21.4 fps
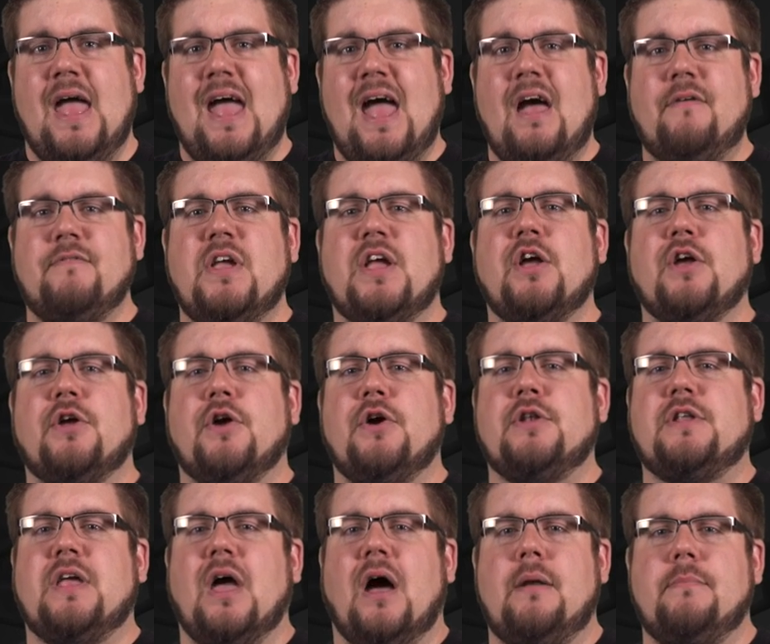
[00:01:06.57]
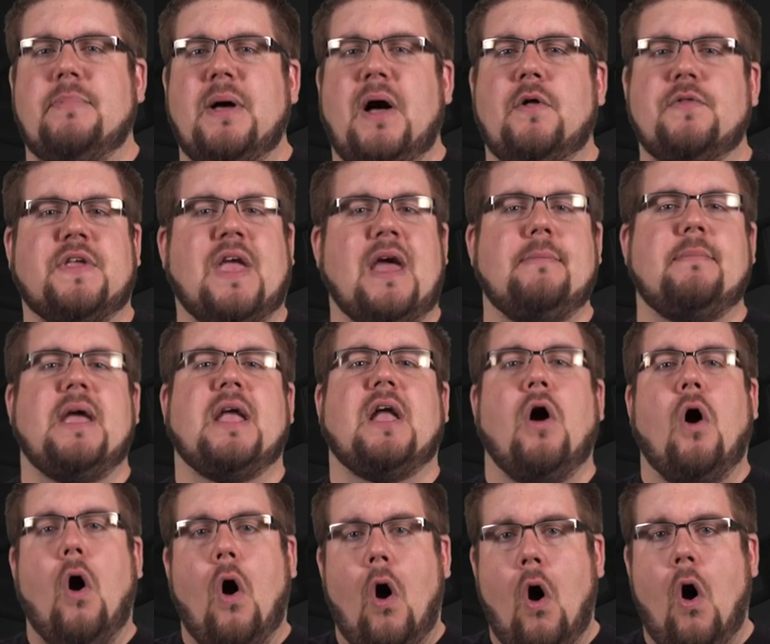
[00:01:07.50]
Having a good gun belt can
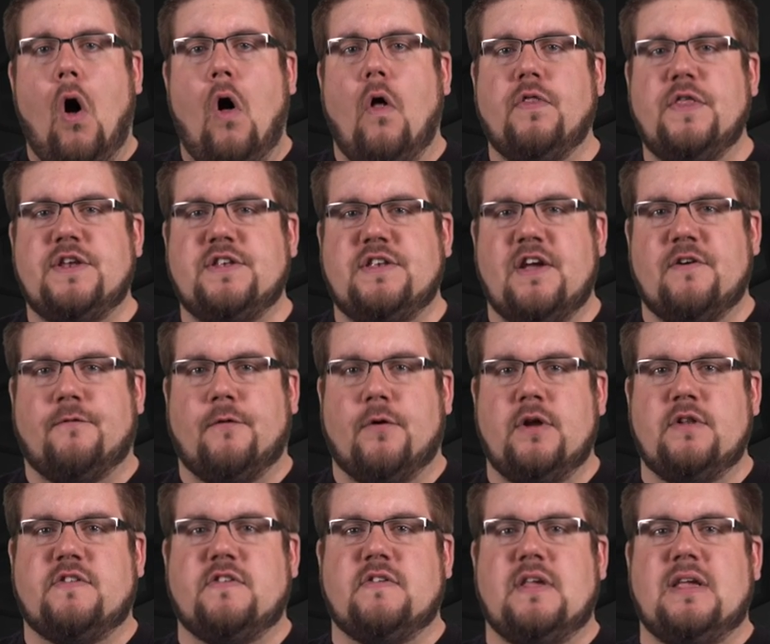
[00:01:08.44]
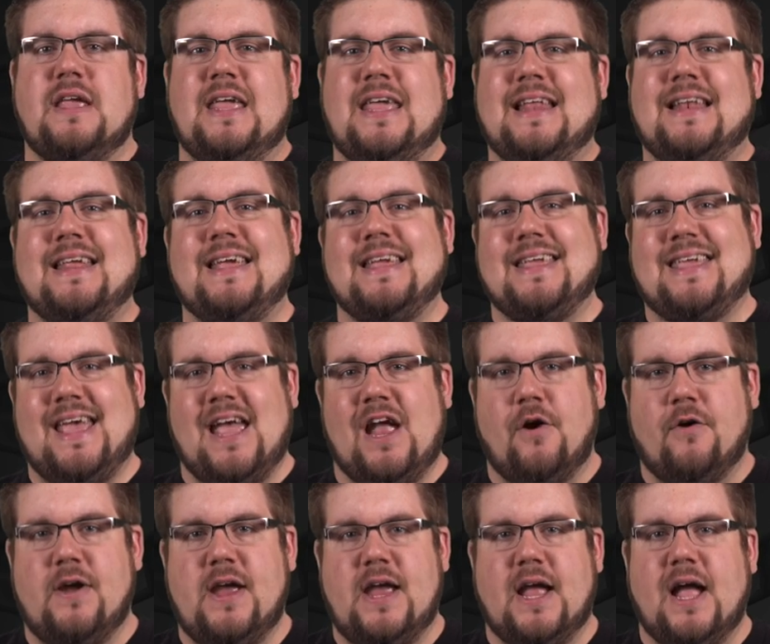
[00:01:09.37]
make all the difference in
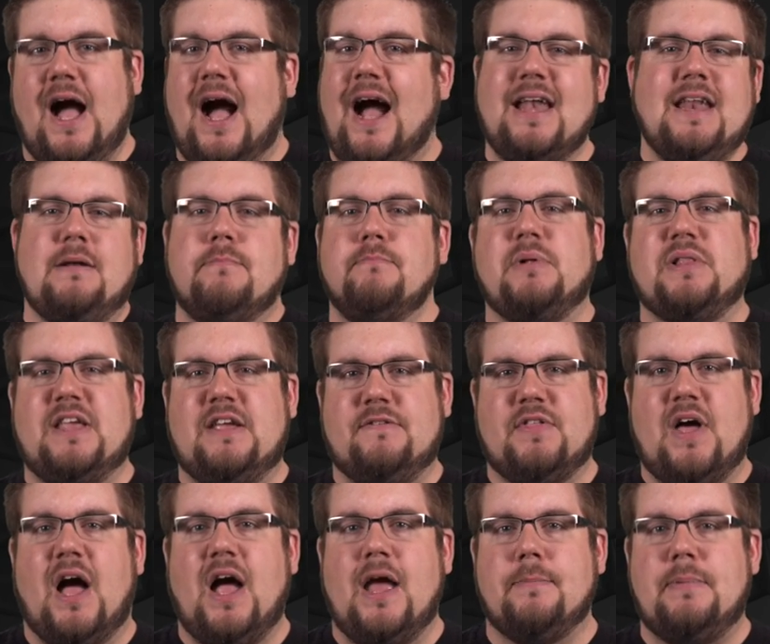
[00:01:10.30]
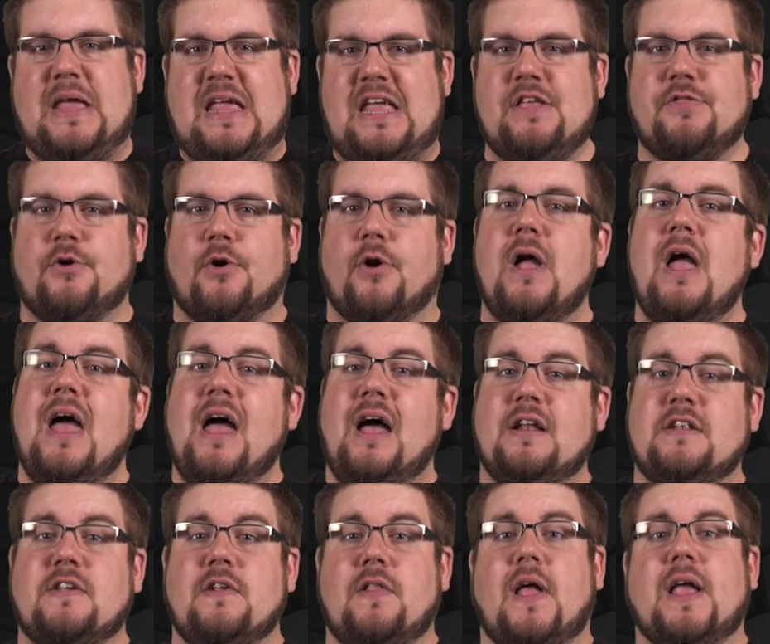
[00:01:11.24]
carrying. I didn't believe the hype either
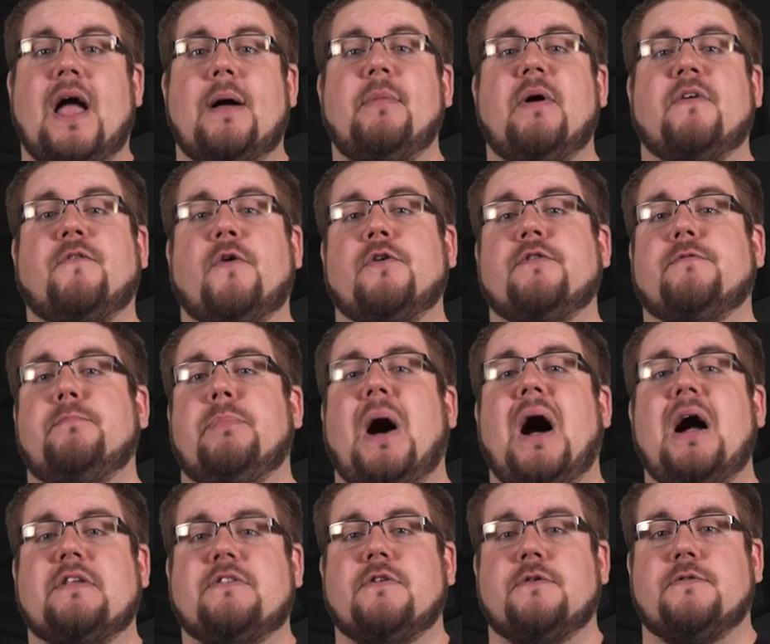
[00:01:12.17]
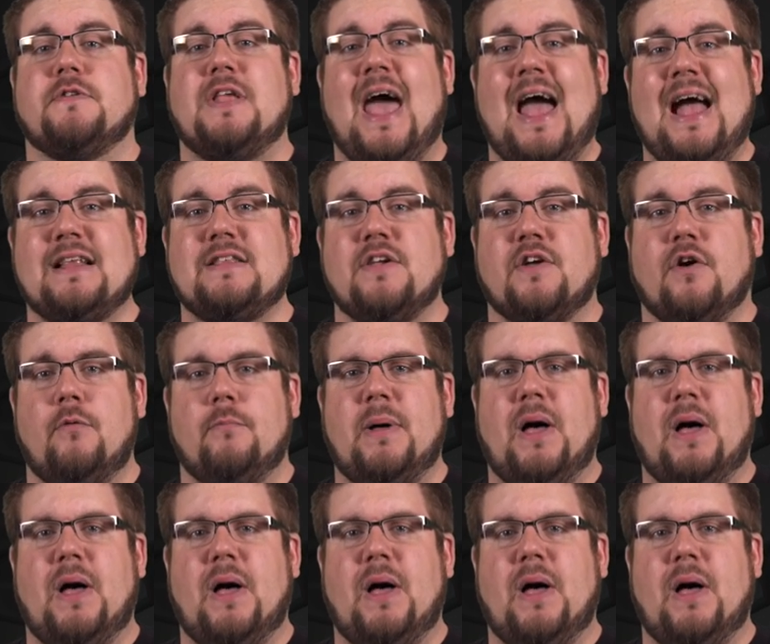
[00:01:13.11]
until I got my first Boxer tactical